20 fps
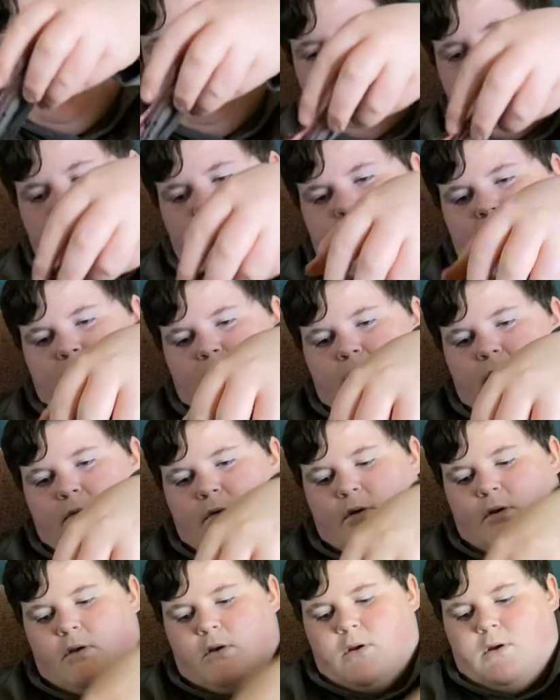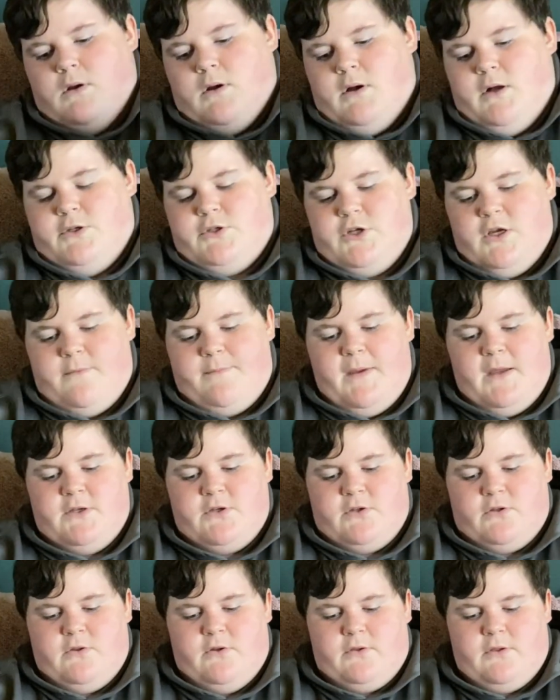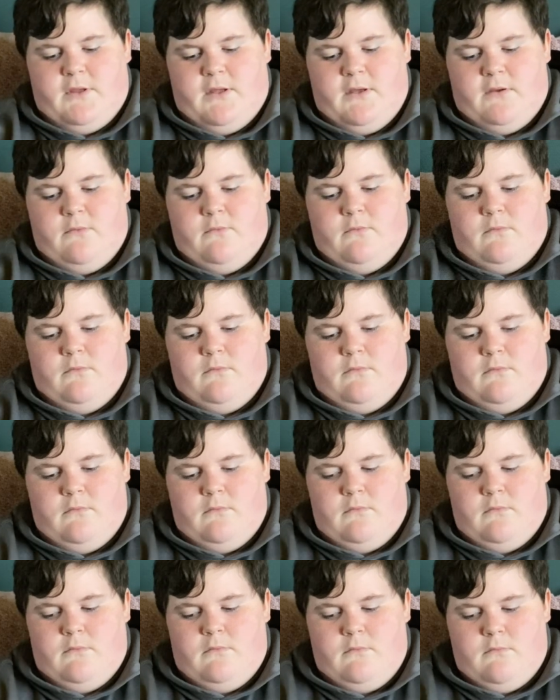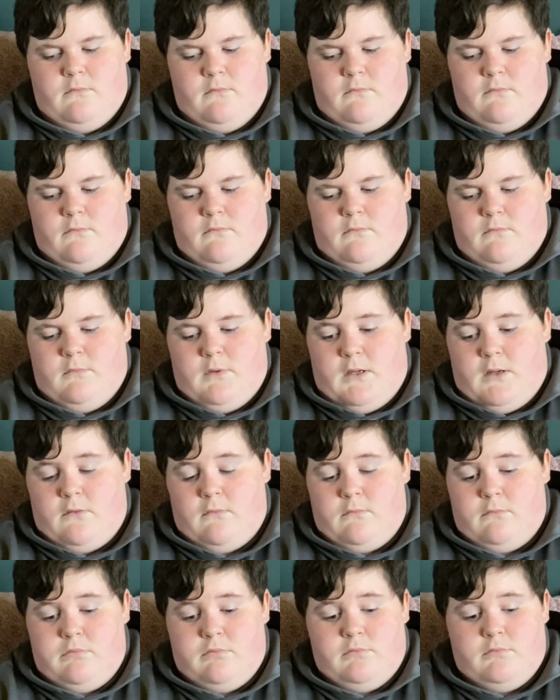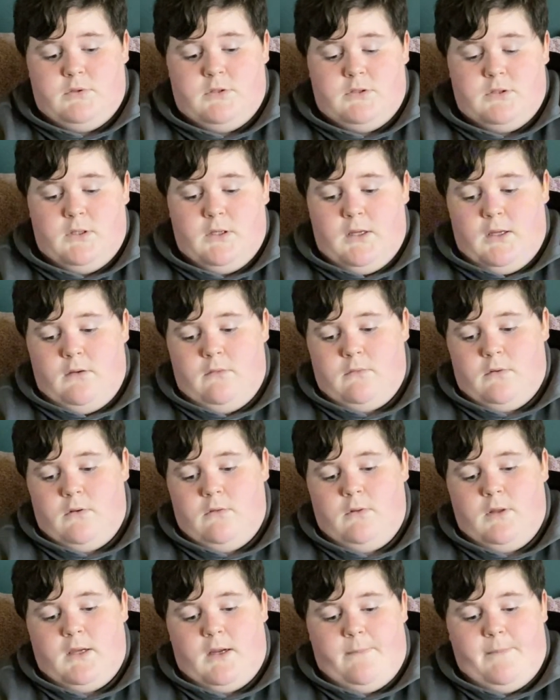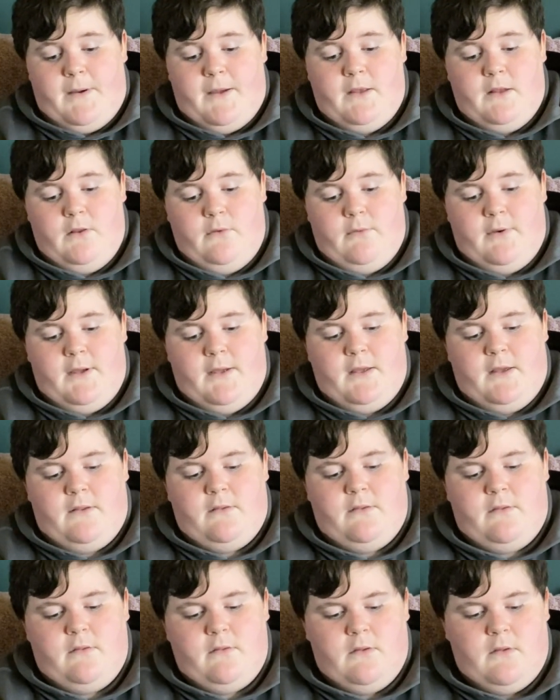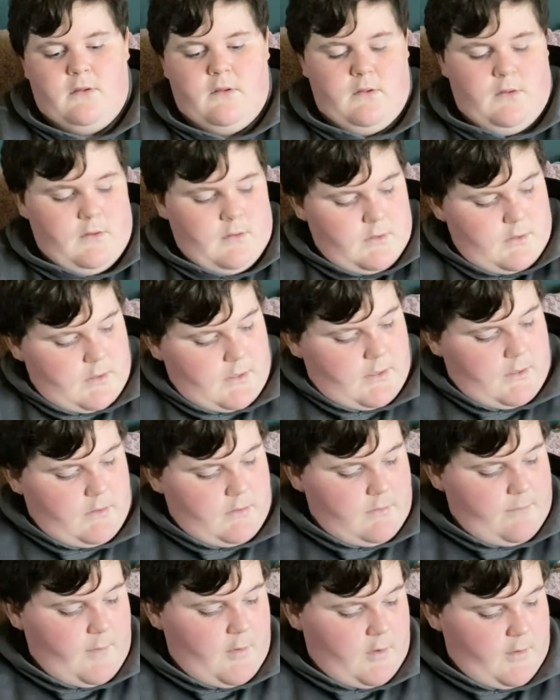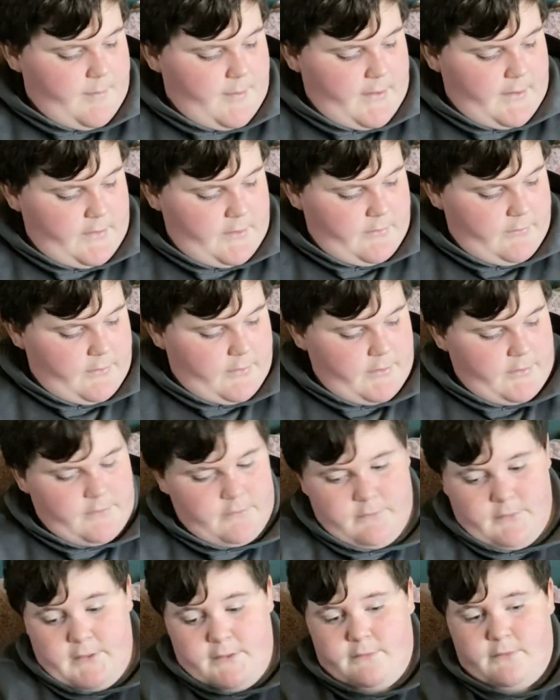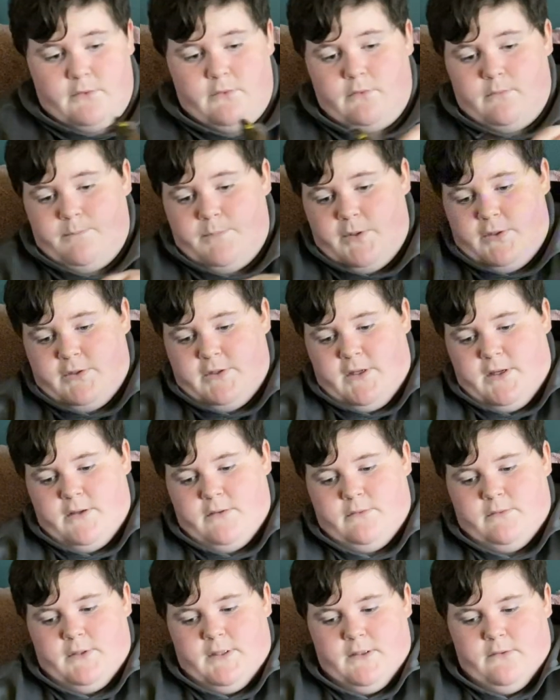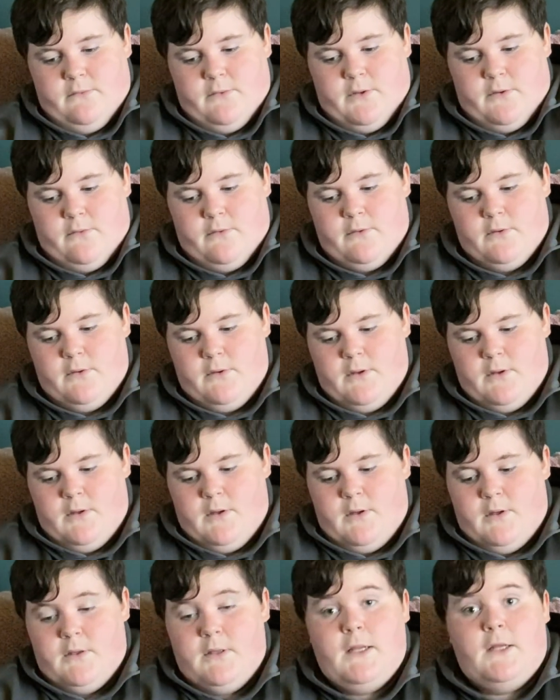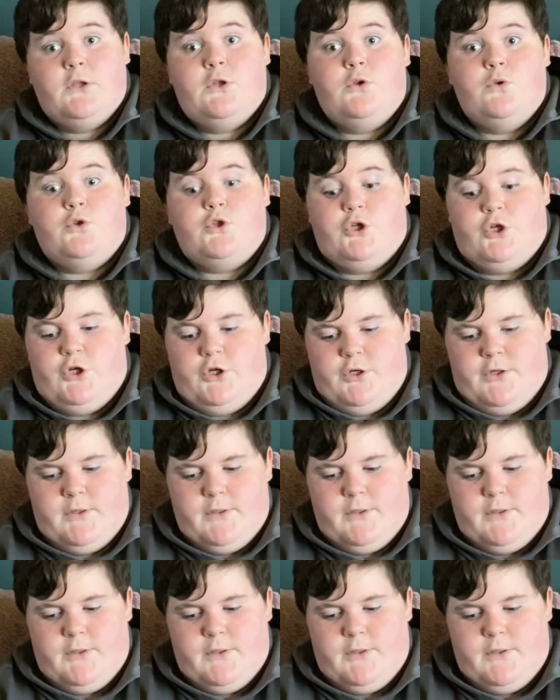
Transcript: I don't know. A jerk bait just looks like, I um, shit, I don't know, like a pike lure, I guess. Like a smaller pike lure, per se. I don't know. Not too sure.